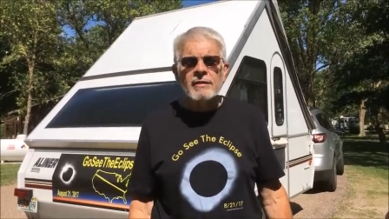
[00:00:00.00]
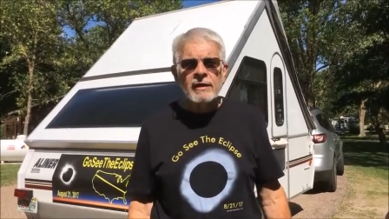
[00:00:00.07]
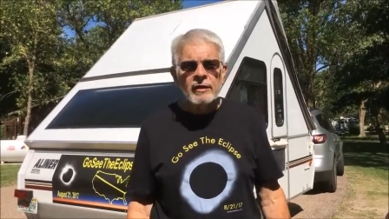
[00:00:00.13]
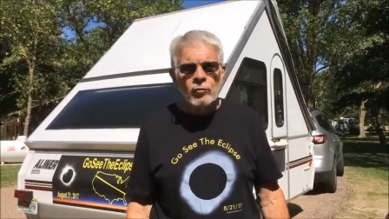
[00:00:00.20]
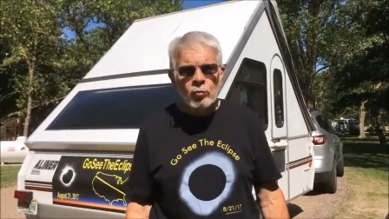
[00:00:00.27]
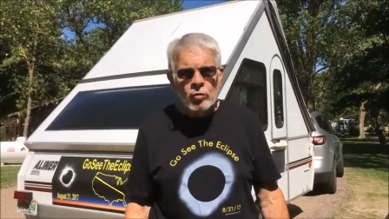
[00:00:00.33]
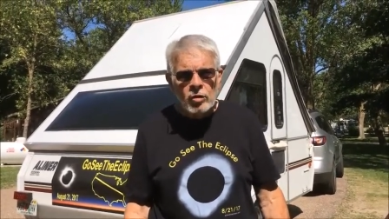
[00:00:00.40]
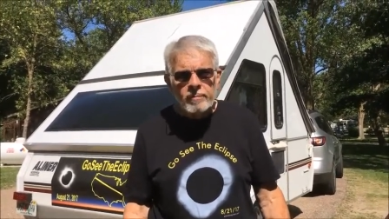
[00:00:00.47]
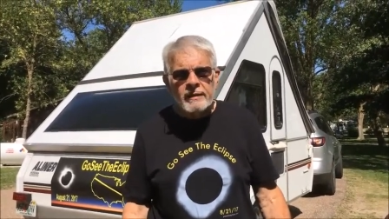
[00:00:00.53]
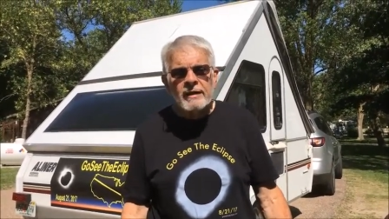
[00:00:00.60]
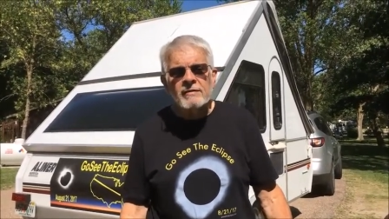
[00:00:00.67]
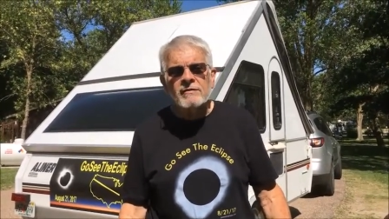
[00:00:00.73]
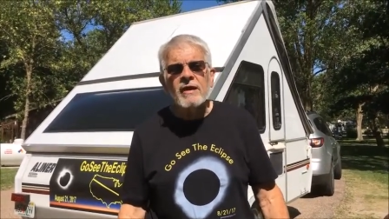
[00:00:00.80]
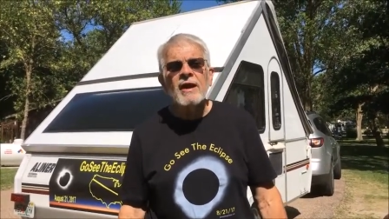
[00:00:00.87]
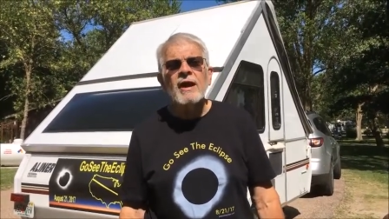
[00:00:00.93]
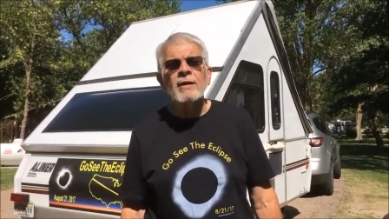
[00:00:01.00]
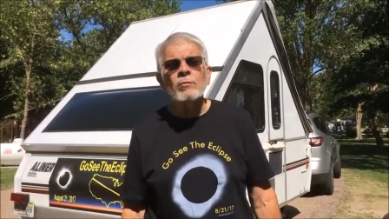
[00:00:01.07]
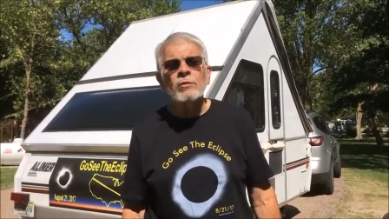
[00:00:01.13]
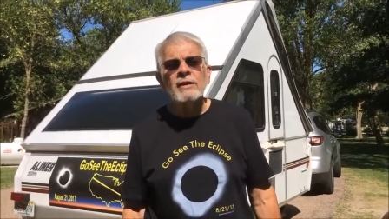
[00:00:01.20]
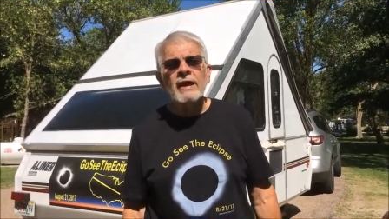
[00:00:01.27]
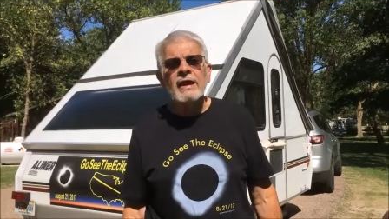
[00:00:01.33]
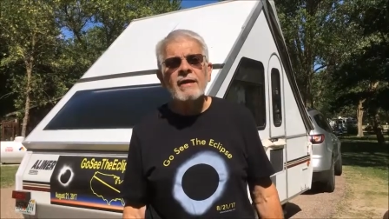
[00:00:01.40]
there will be a
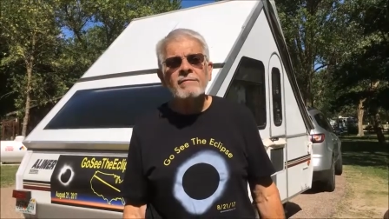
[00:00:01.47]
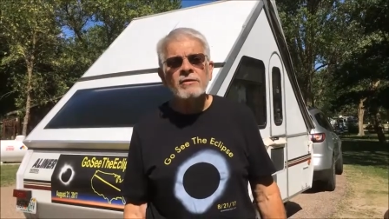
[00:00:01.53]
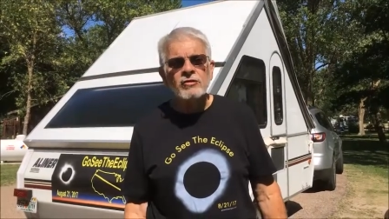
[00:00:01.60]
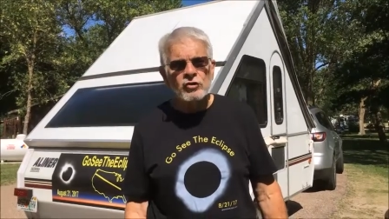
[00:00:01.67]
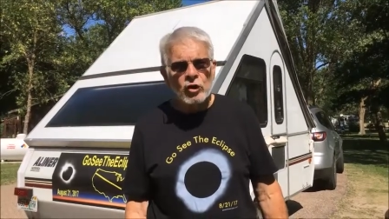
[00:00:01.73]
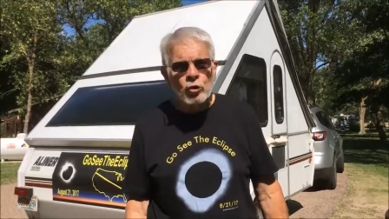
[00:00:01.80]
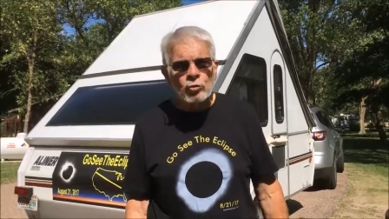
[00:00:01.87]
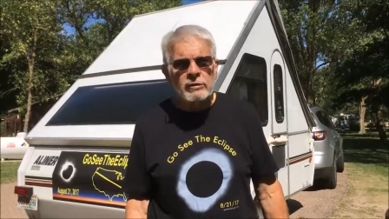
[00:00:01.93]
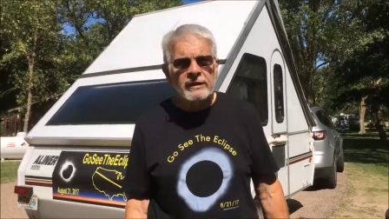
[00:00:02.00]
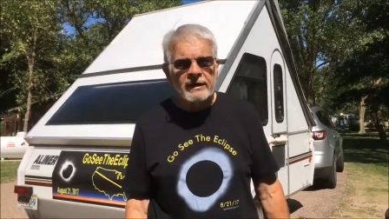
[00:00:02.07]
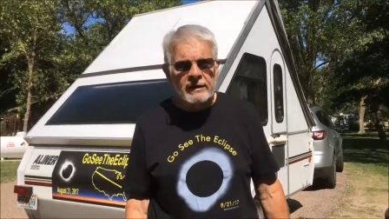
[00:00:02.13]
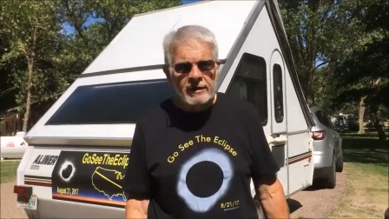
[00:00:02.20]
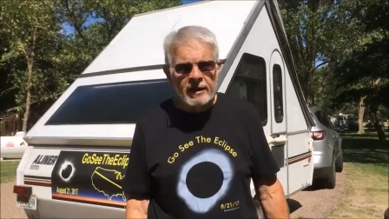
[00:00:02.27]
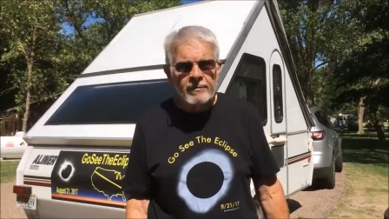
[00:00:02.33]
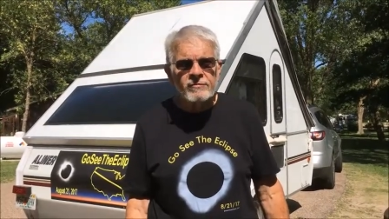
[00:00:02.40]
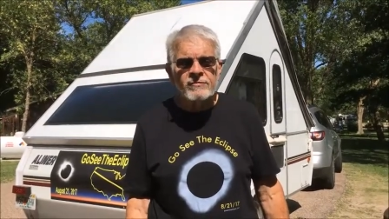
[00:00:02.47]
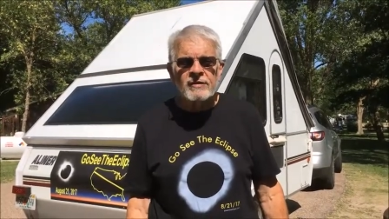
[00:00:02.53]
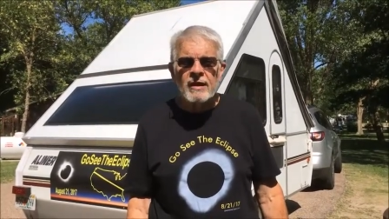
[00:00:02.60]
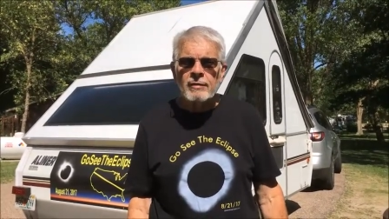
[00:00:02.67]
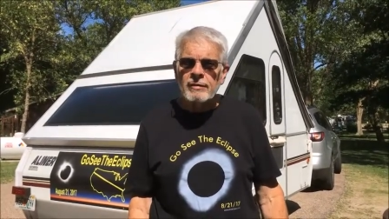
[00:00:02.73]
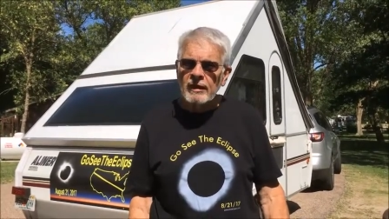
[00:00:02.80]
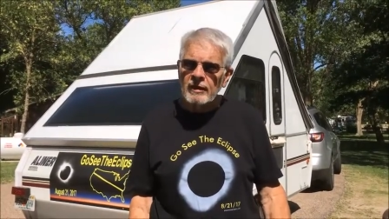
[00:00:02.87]
time when they have the total
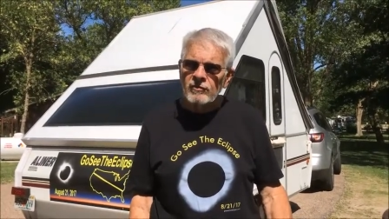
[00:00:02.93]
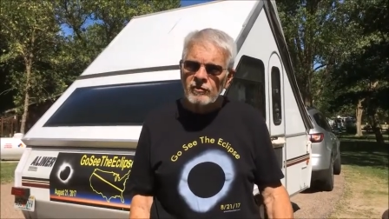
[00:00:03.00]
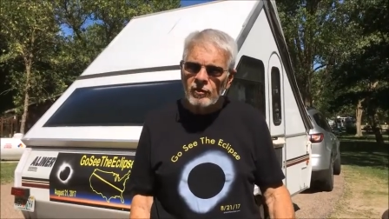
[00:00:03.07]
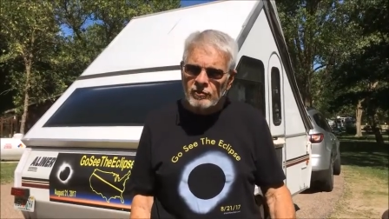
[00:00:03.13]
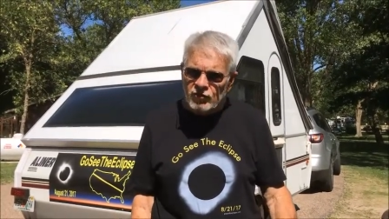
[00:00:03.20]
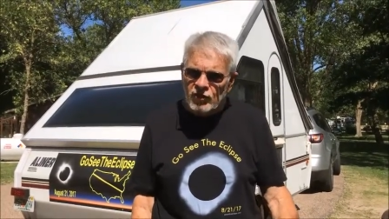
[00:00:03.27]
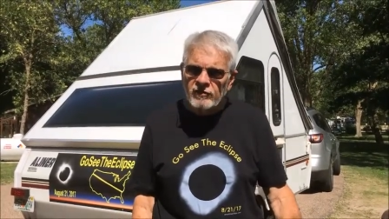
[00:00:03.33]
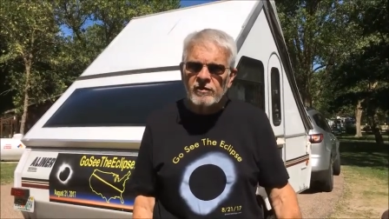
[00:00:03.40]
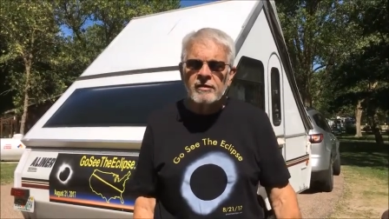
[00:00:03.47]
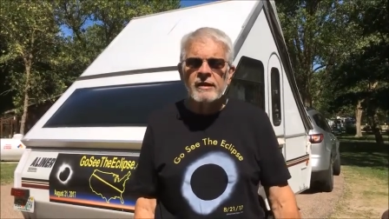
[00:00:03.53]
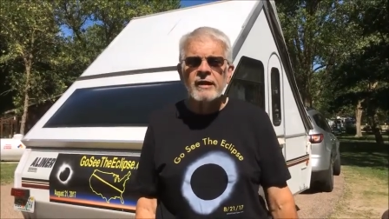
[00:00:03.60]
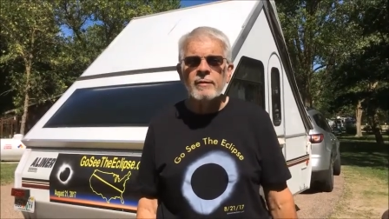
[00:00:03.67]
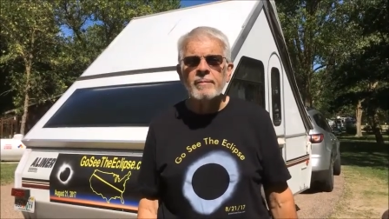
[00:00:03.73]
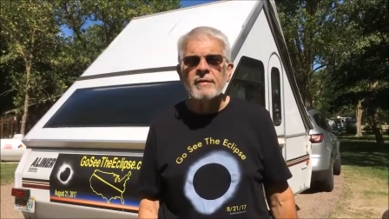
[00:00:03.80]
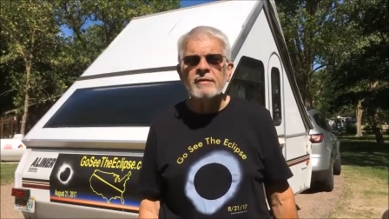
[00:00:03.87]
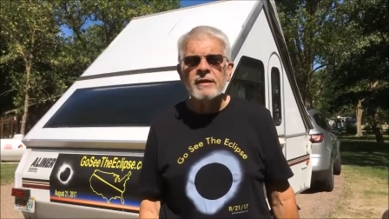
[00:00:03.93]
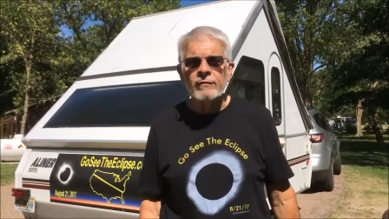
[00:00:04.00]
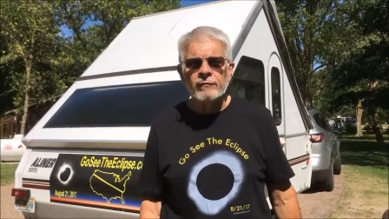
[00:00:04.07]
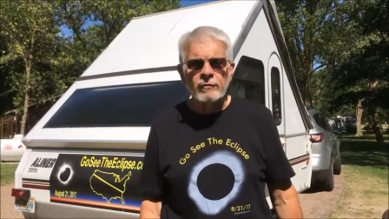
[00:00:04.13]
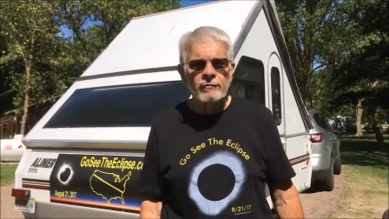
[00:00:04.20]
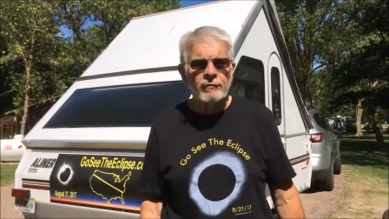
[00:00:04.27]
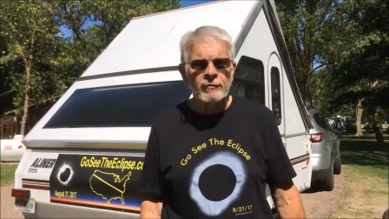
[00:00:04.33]
eclipse, and things are just a little bit
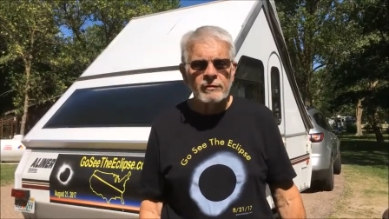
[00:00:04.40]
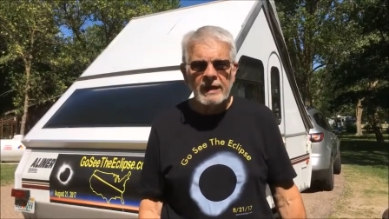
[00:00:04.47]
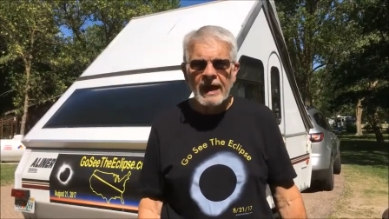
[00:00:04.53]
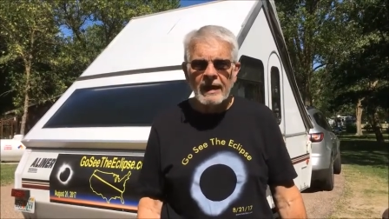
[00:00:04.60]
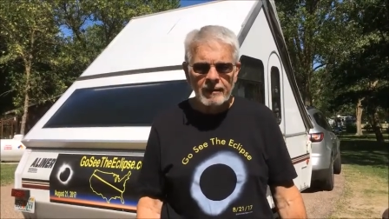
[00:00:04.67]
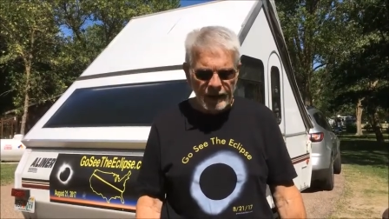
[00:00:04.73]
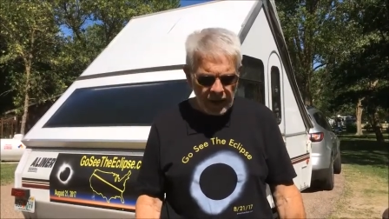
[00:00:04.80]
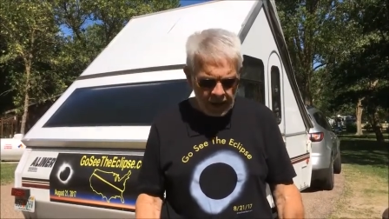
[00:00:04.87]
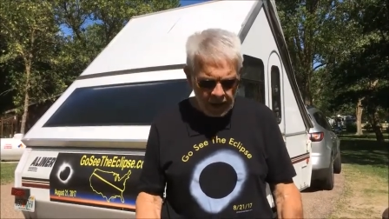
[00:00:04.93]
different for that.